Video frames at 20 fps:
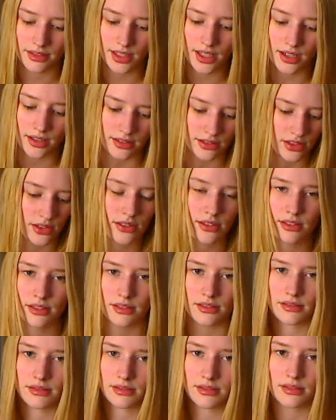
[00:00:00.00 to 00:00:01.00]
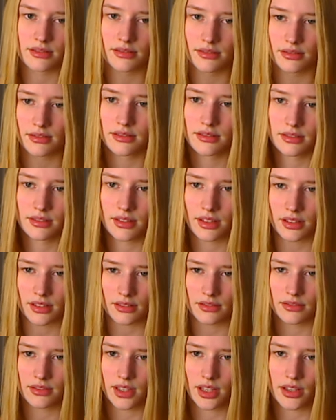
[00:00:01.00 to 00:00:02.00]
yeah, just
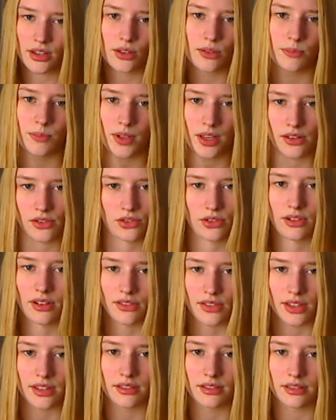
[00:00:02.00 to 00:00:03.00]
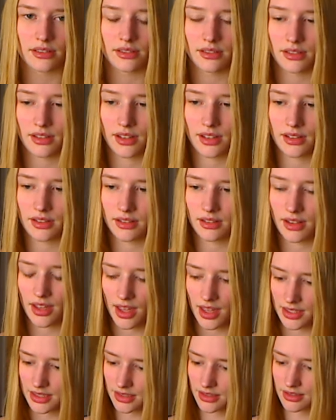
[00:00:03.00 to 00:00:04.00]
a good picture of it,
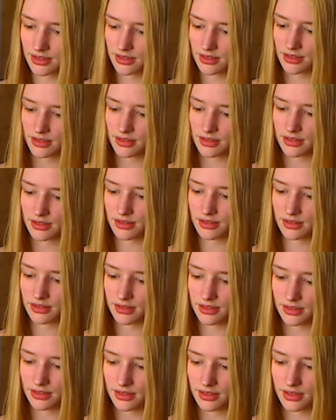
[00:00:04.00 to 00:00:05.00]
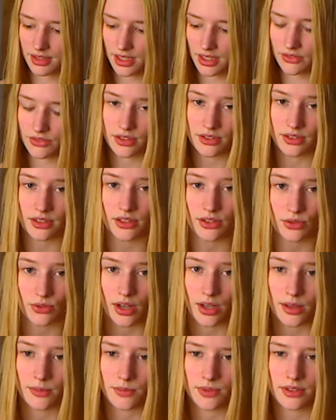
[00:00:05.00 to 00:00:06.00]
and even
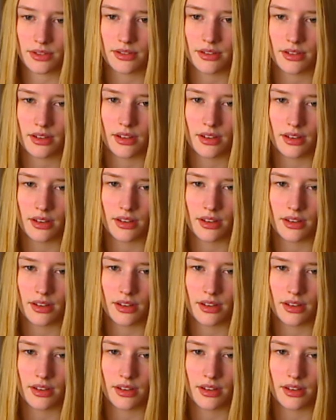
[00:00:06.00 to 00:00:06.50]
describes